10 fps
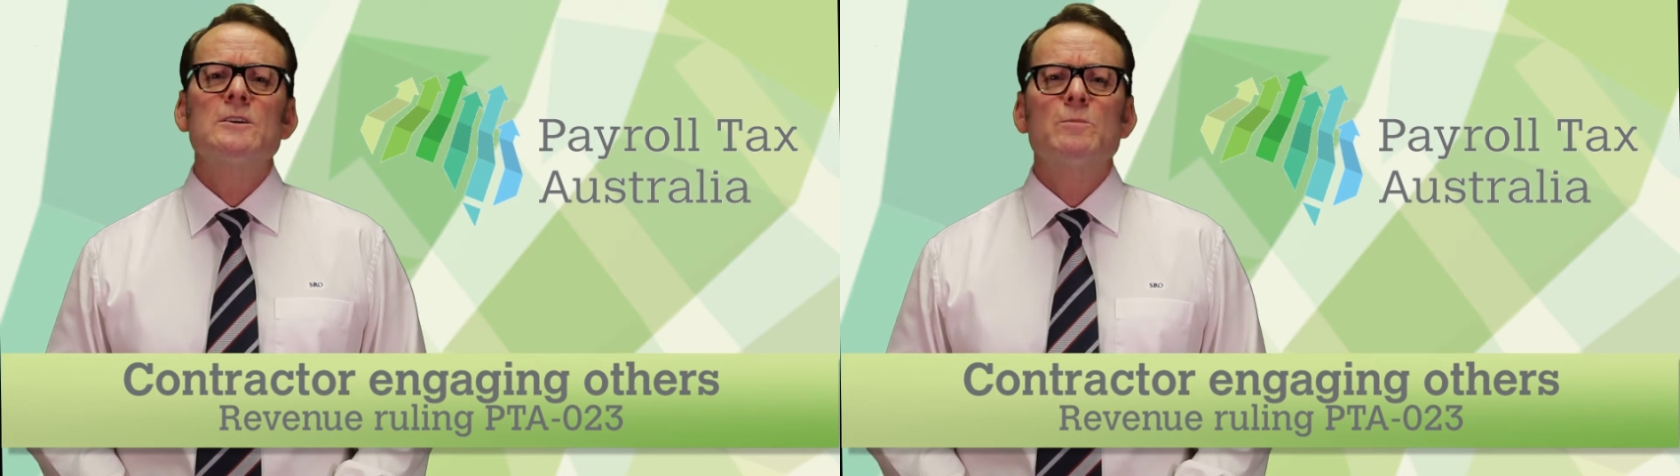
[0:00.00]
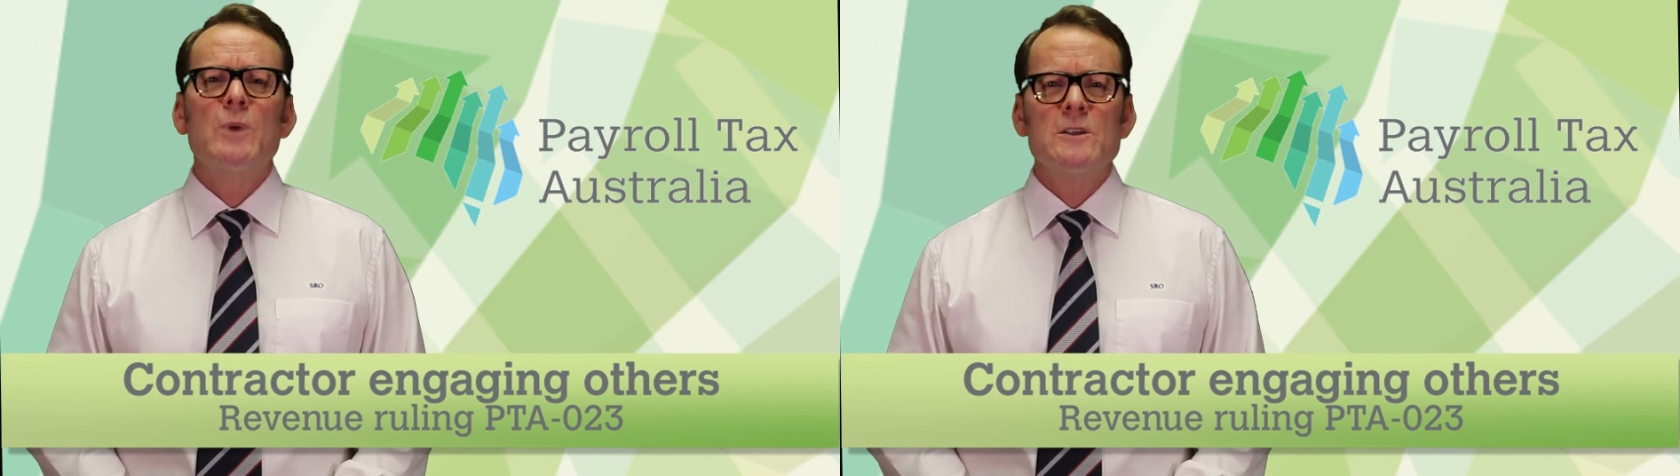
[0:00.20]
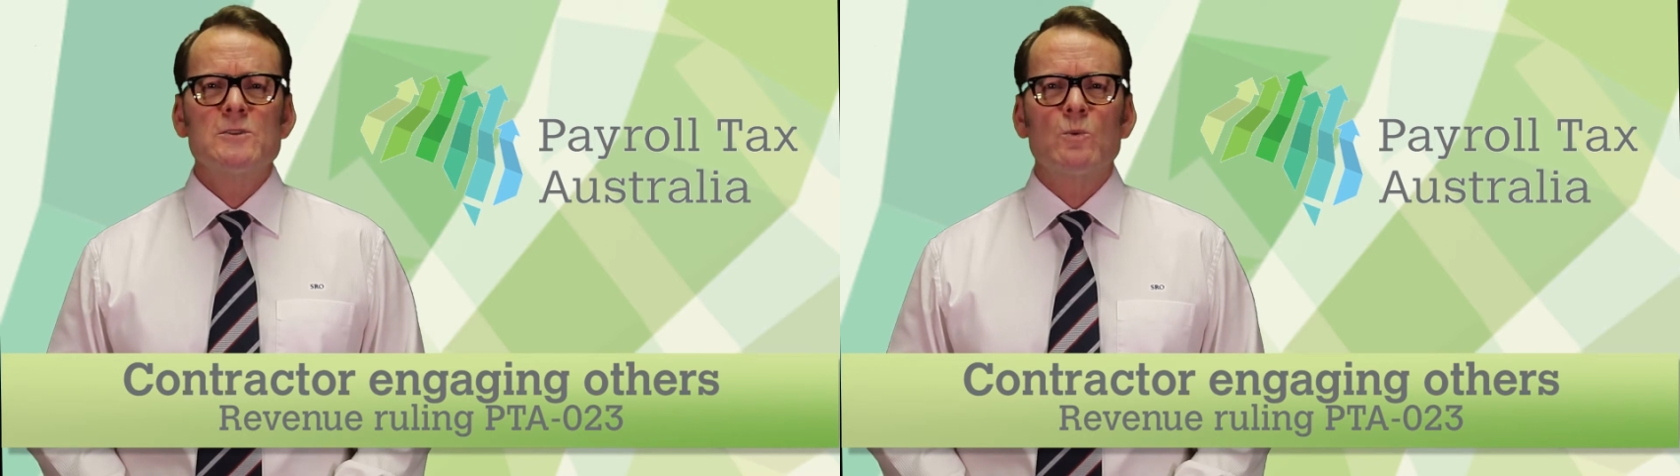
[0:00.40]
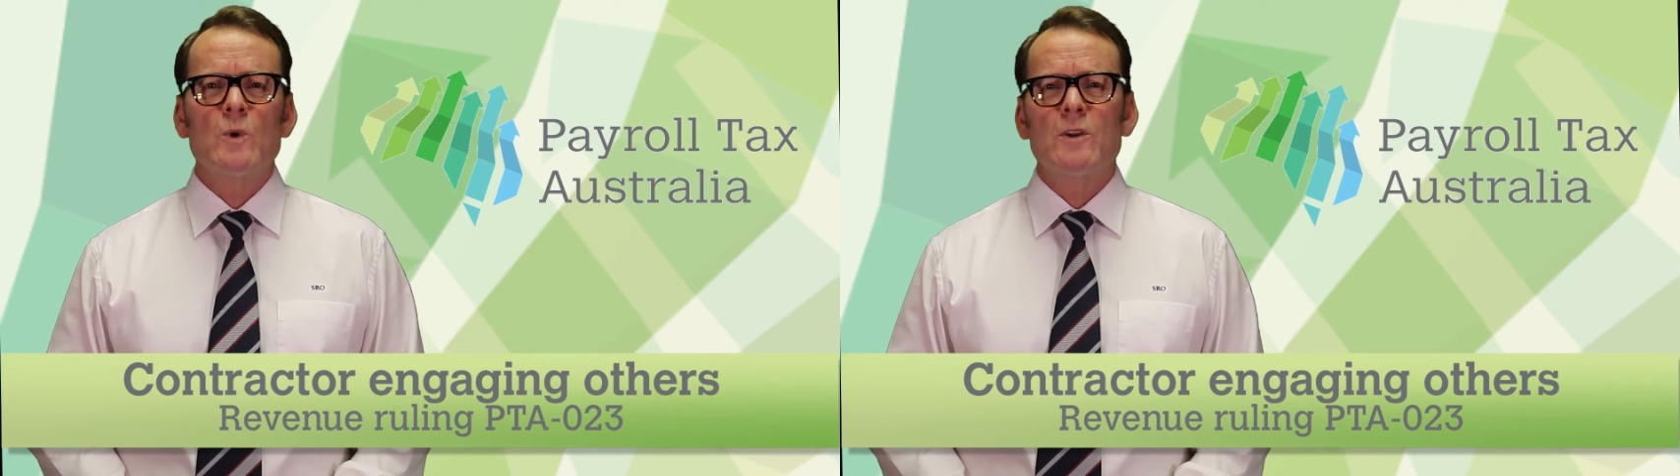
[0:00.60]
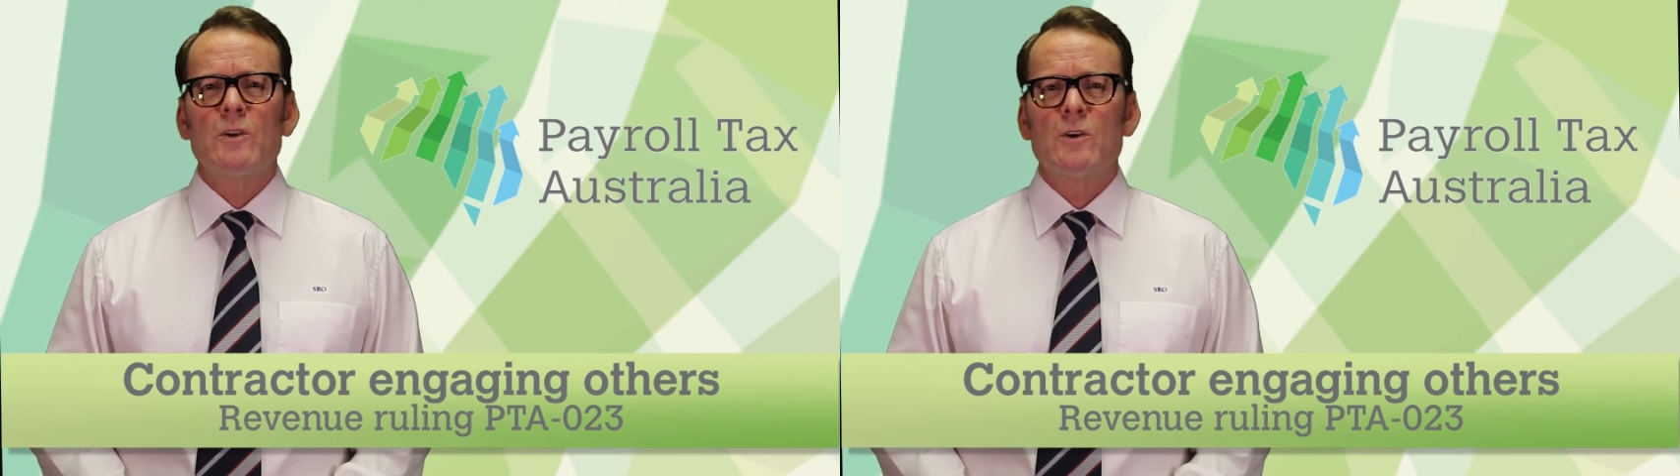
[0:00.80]
depends on
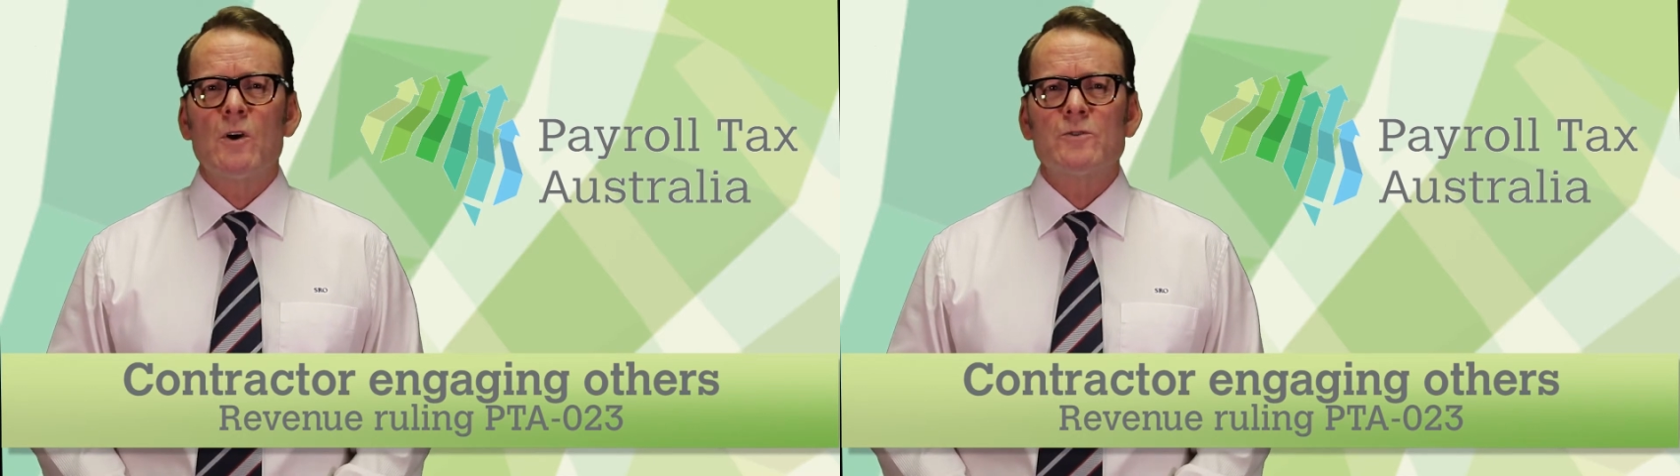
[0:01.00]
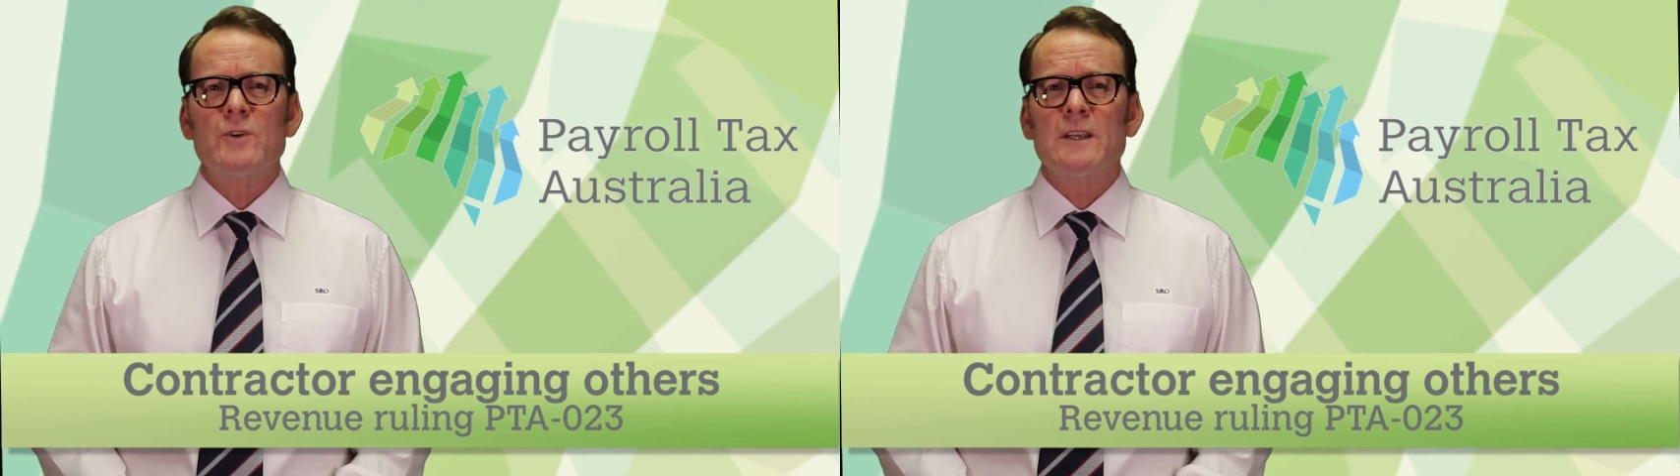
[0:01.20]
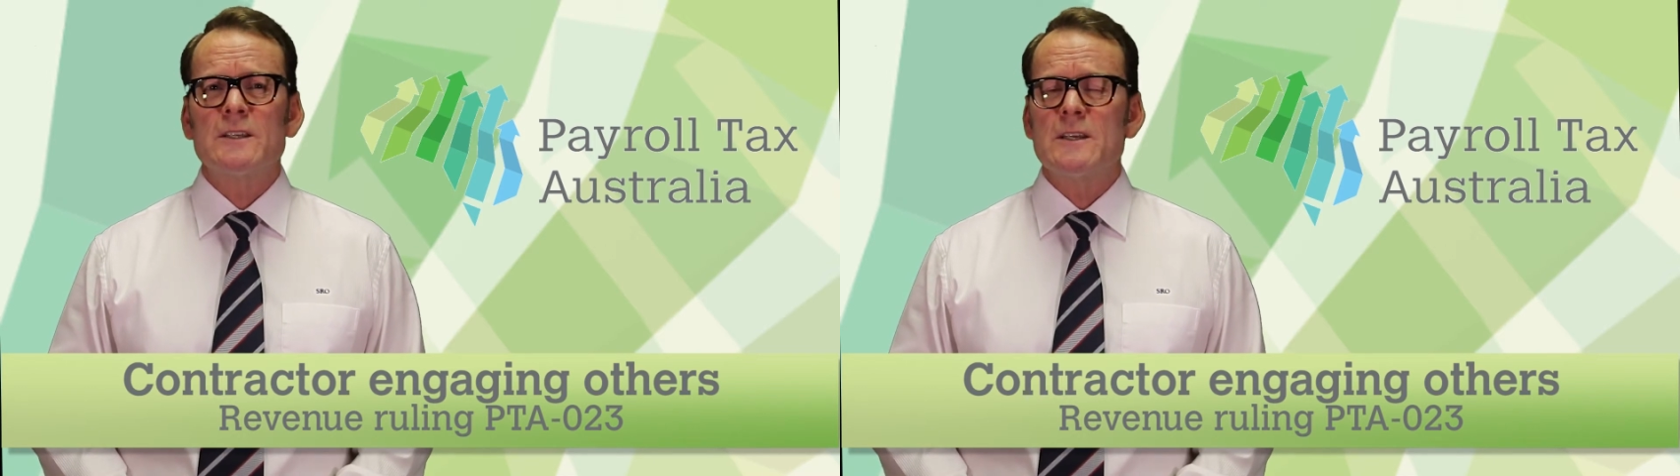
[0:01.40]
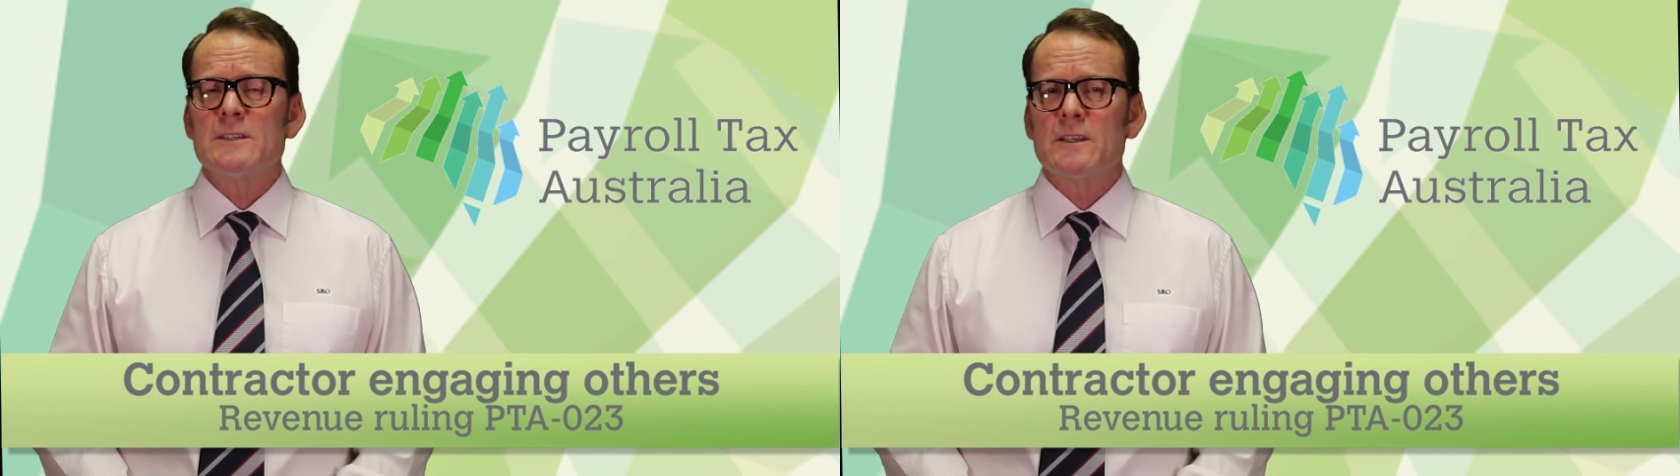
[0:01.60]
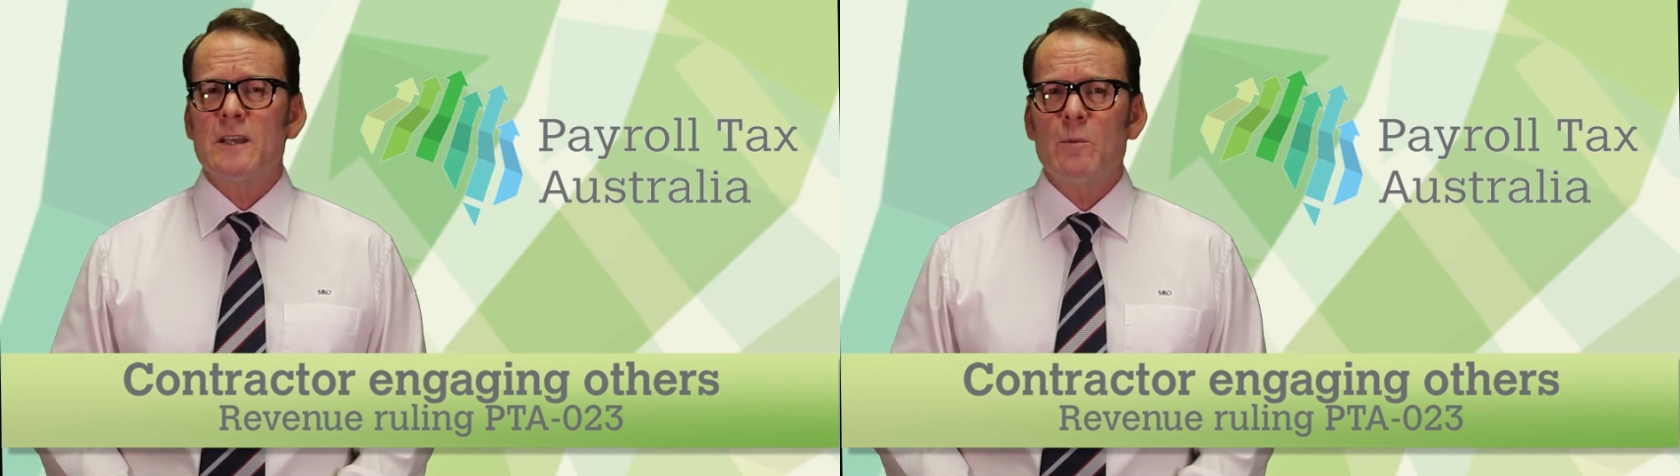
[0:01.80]
whether the contractor
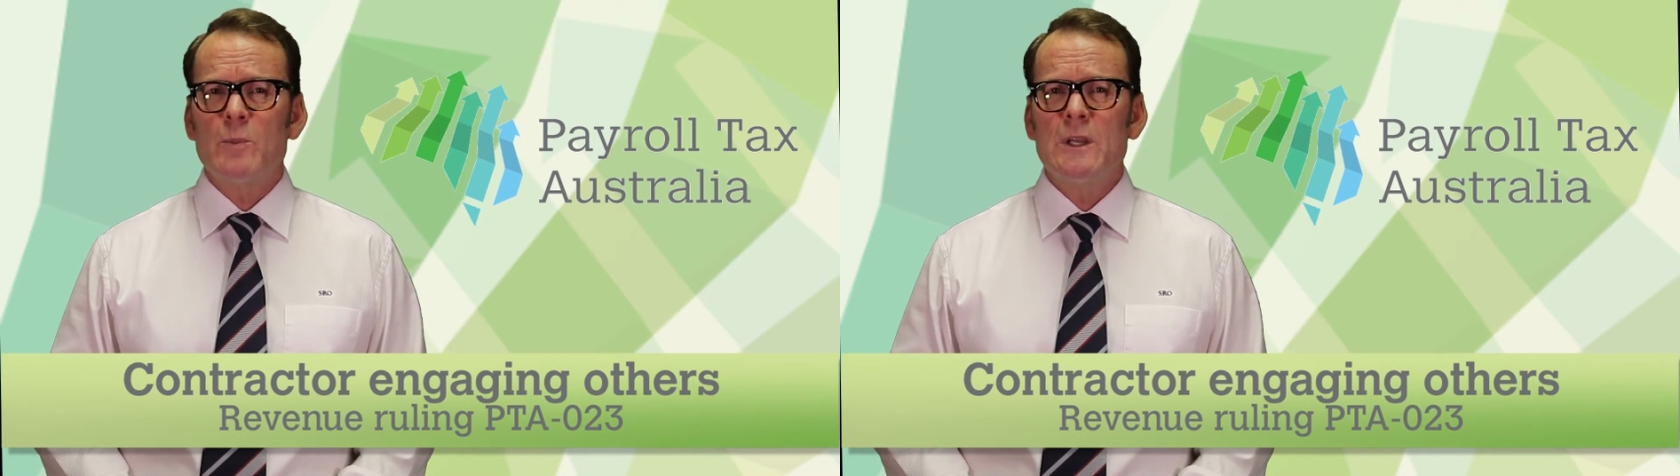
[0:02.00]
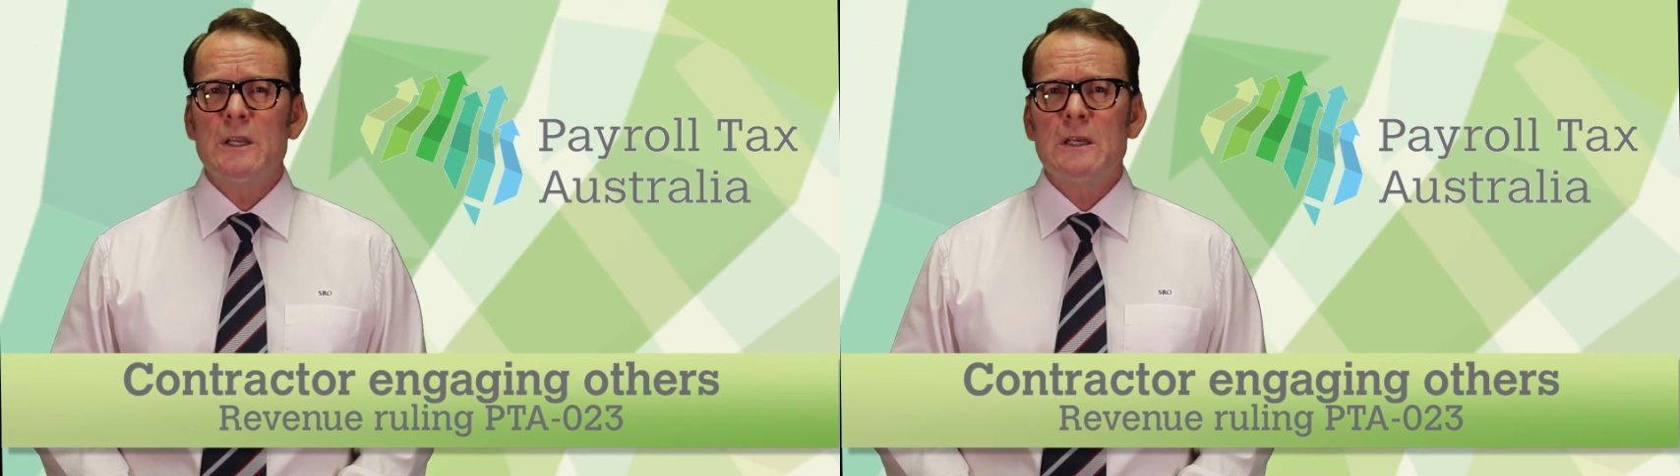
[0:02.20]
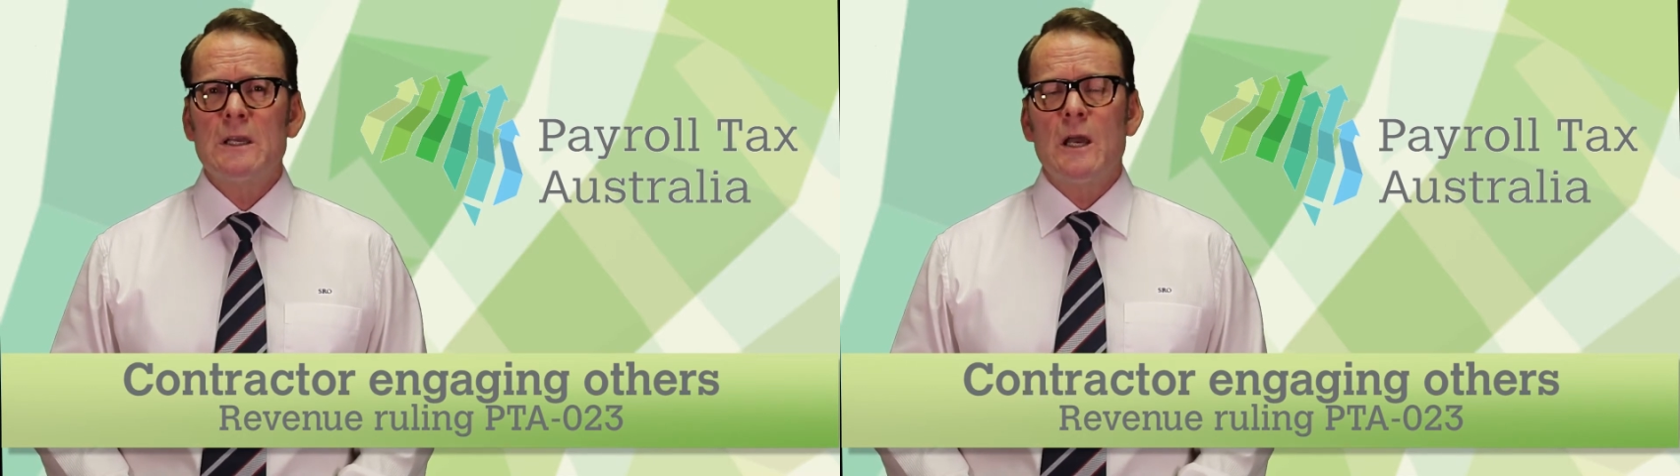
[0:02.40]
is a company,